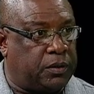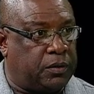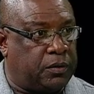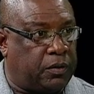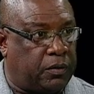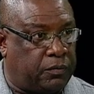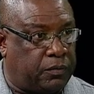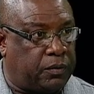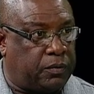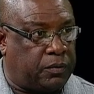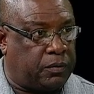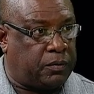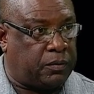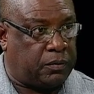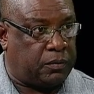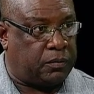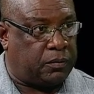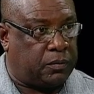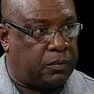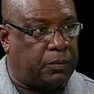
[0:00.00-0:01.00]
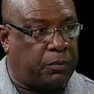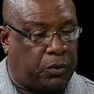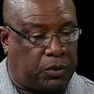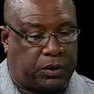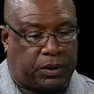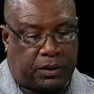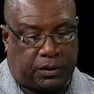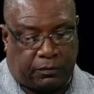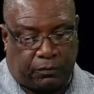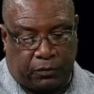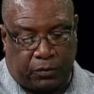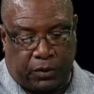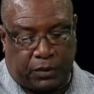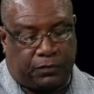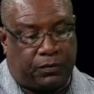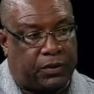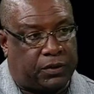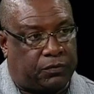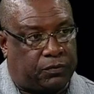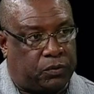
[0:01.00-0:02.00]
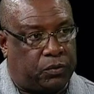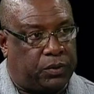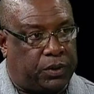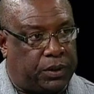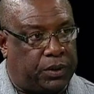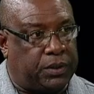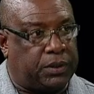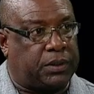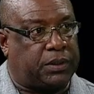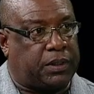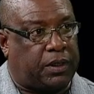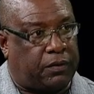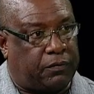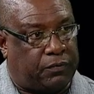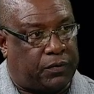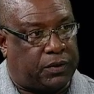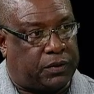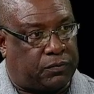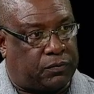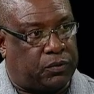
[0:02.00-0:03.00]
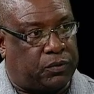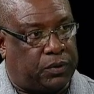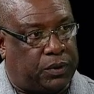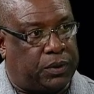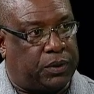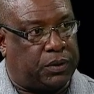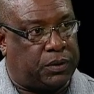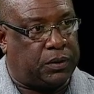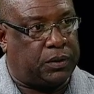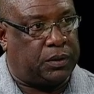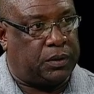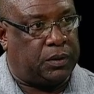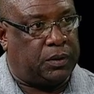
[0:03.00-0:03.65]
The project is a first phase of 2 years, a second phase of 2 years,